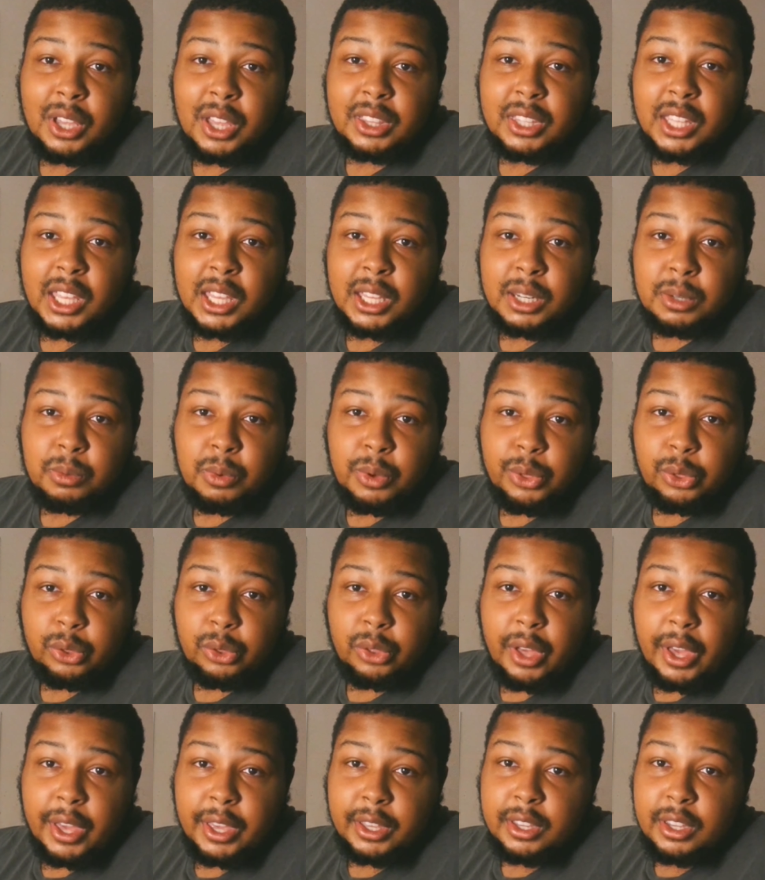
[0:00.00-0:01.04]
And then with,
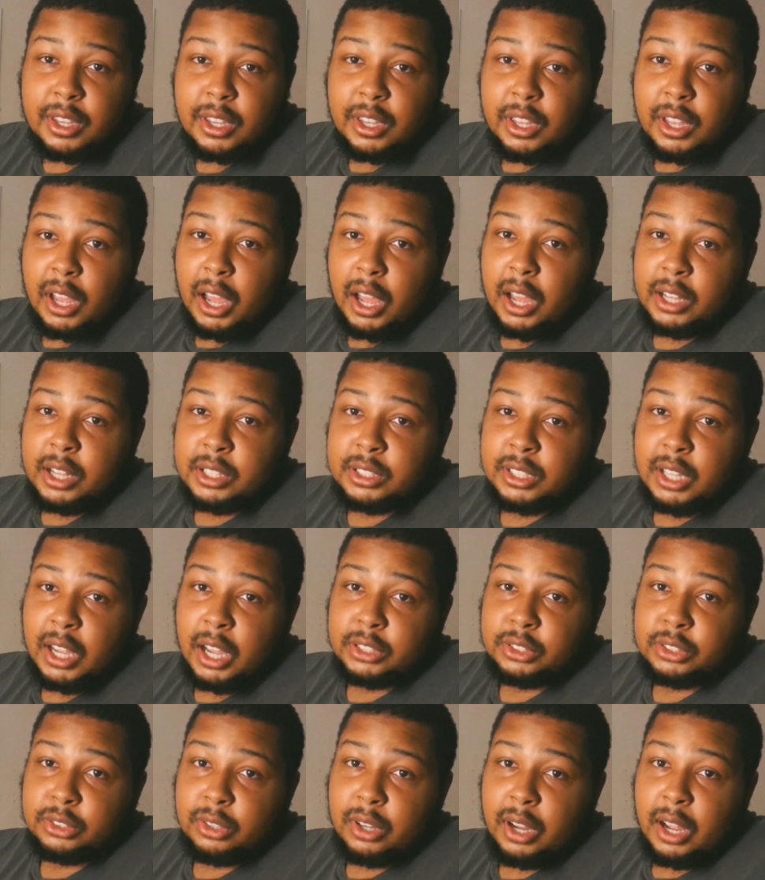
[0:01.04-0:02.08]
like,
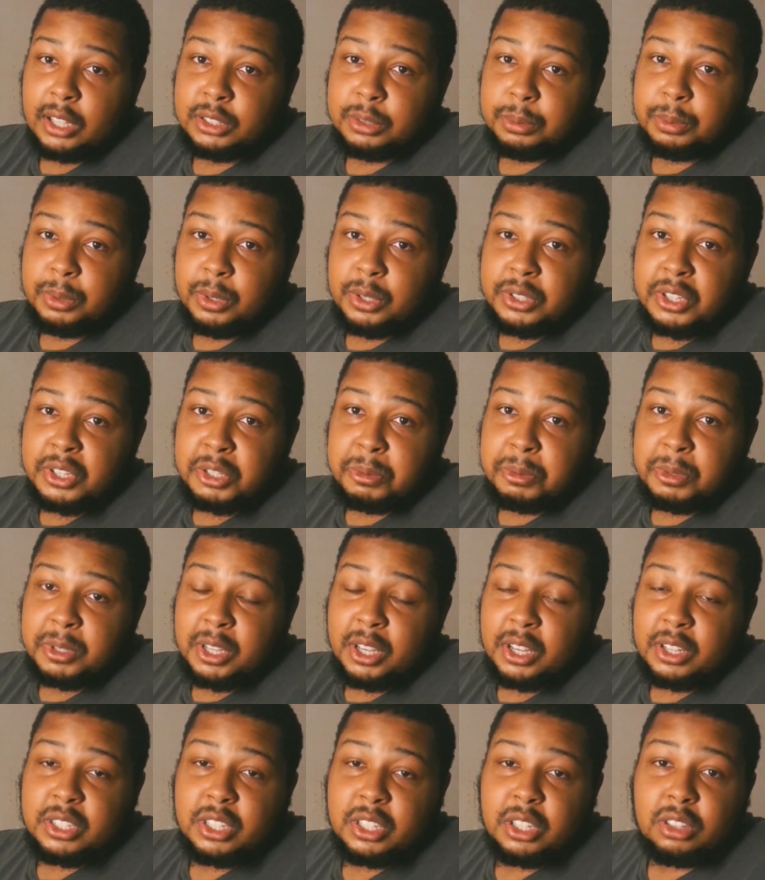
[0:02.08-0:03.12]
Doctor Octopus, it's
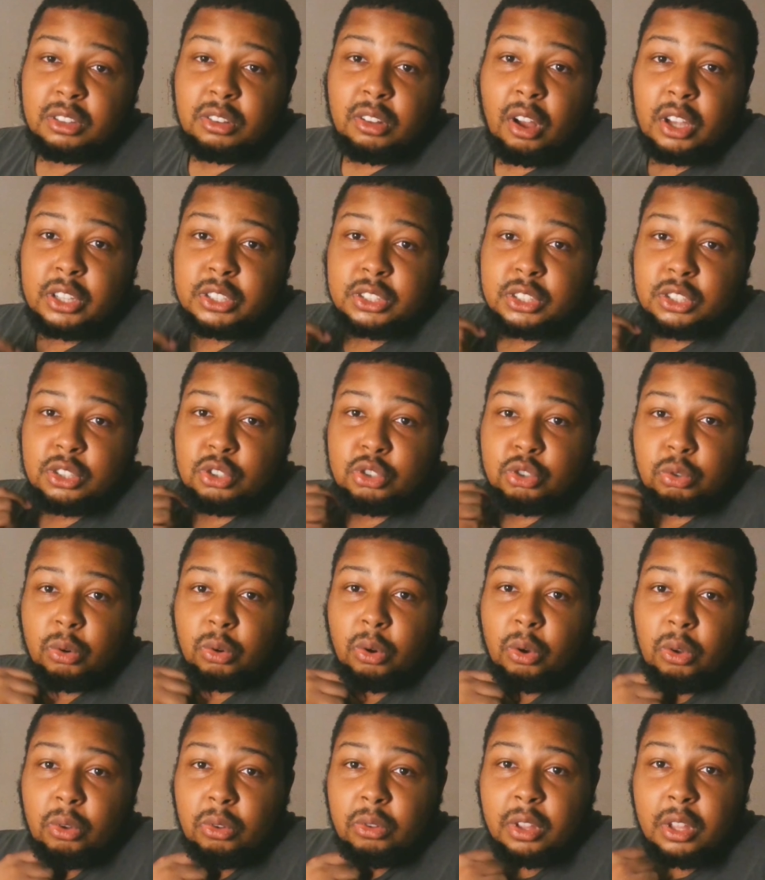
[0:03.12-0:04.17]
because he lost
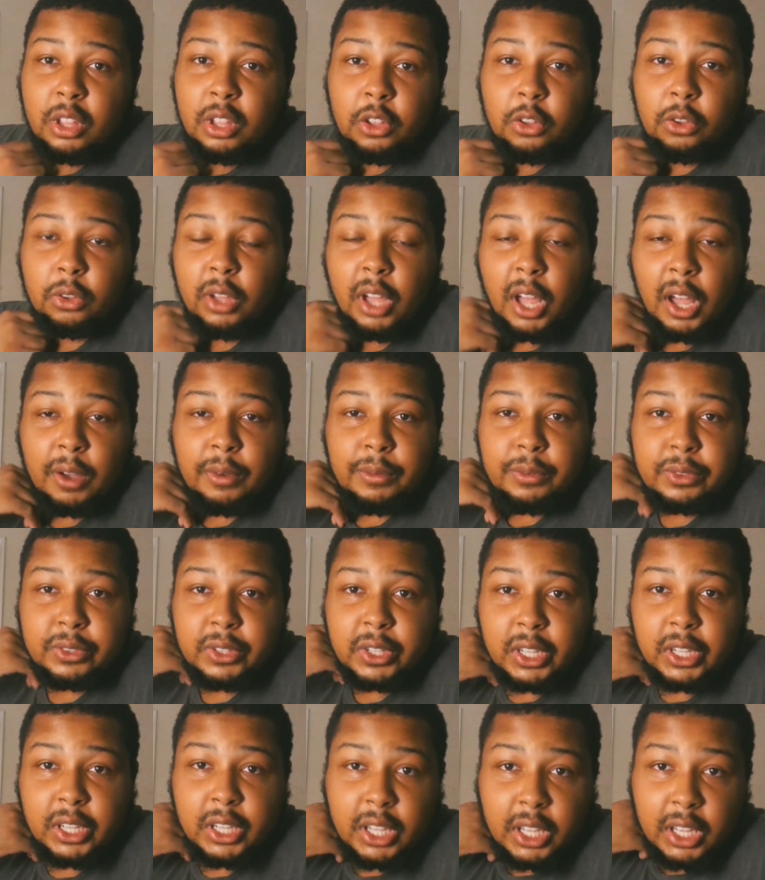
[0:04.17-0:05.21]
control of
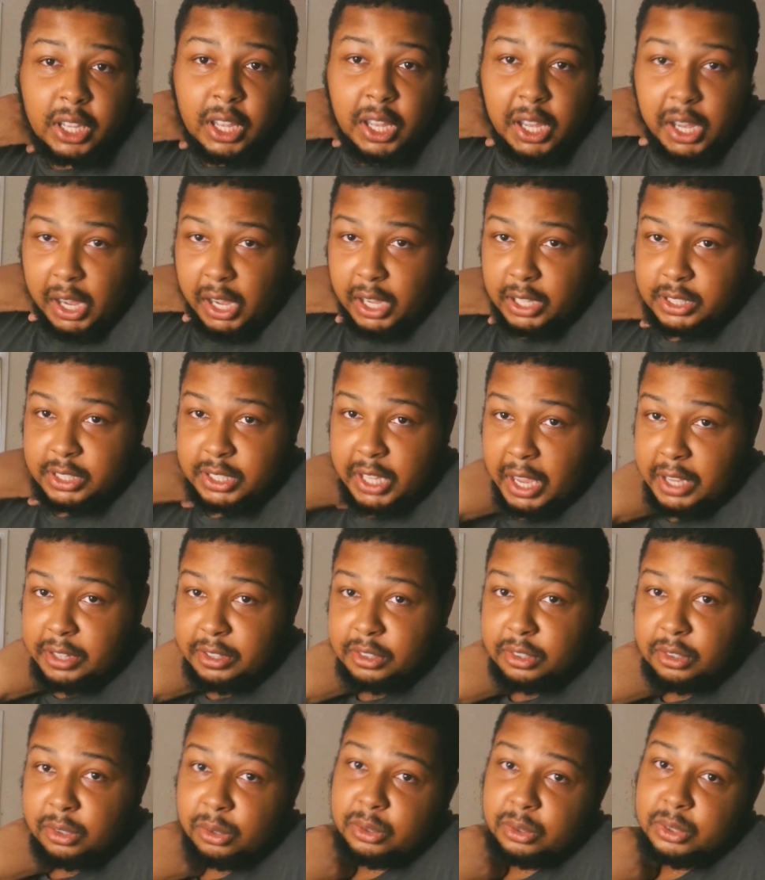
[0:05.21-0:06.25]
the
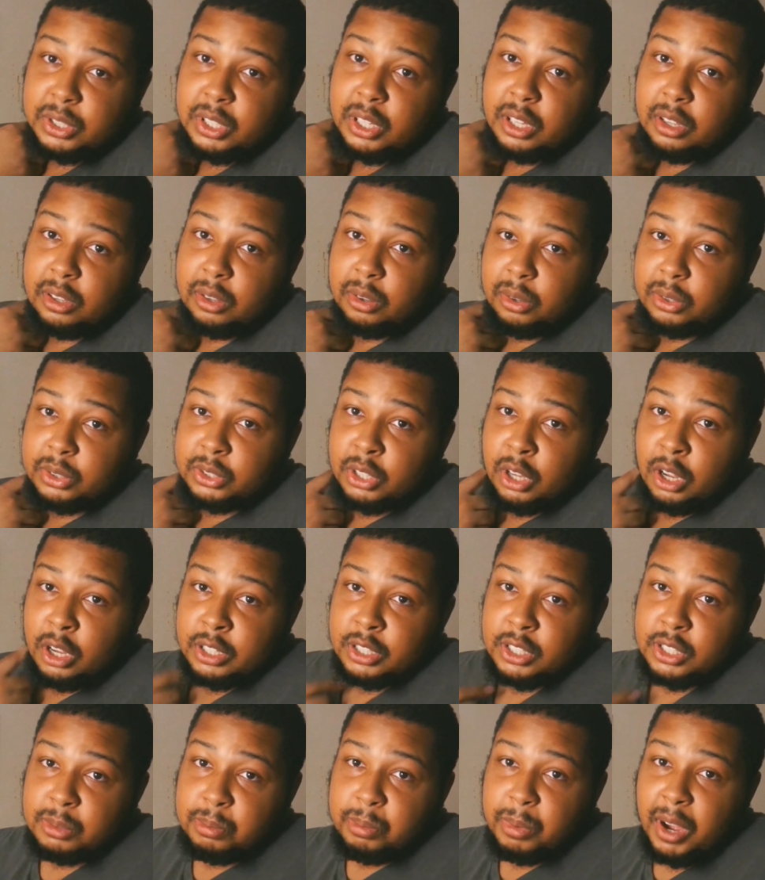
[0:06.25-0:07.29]
tentacles on
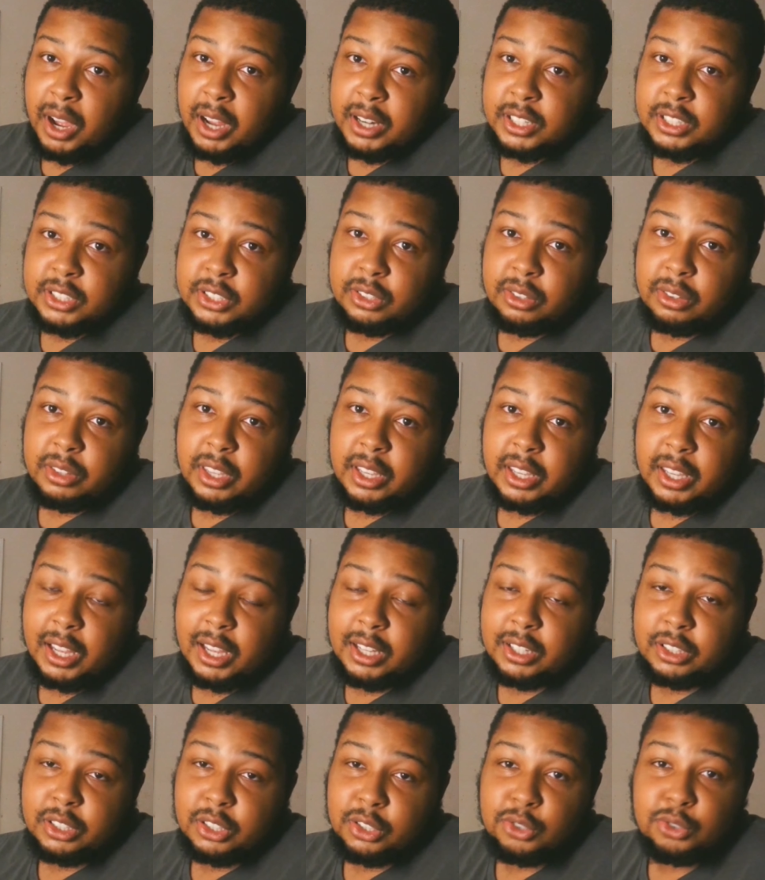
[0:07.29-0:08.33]
his body, and so they
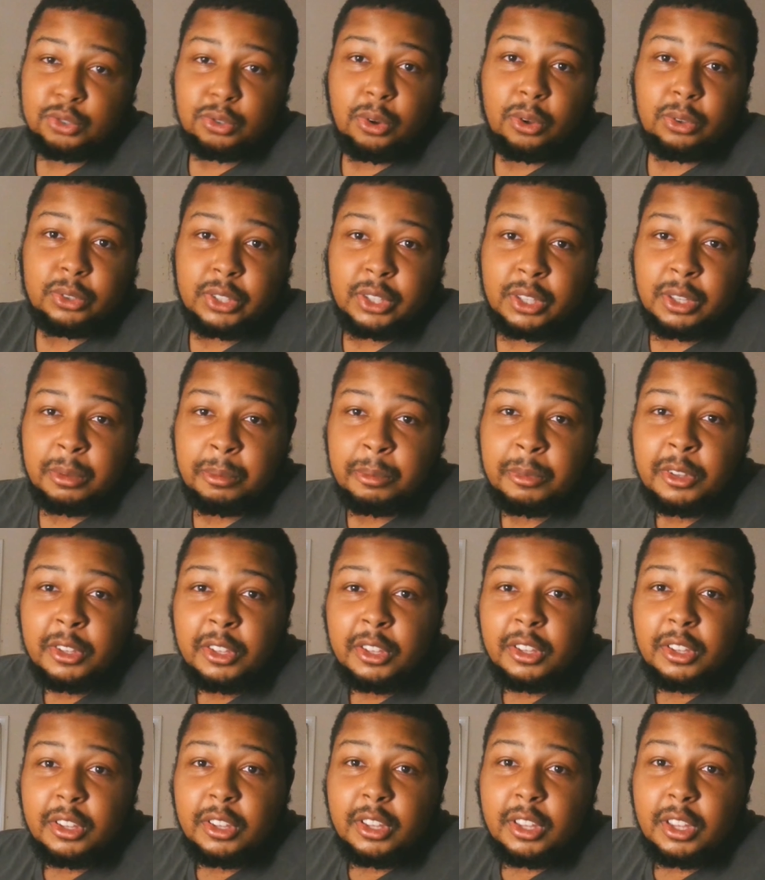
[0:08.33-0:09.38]
kind of controlled him.
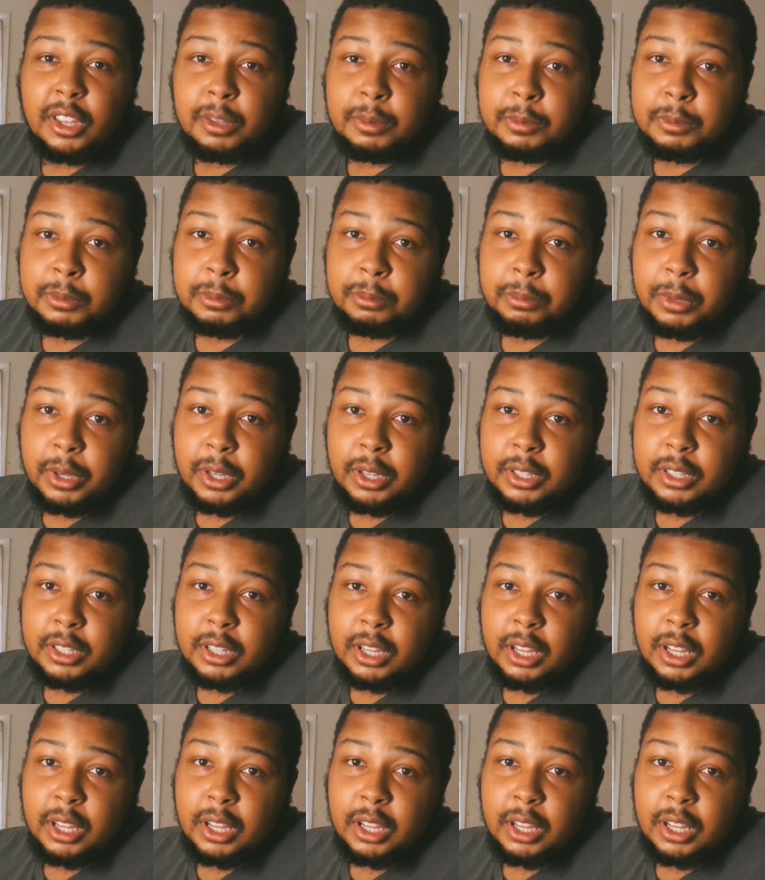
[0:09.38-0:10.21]
But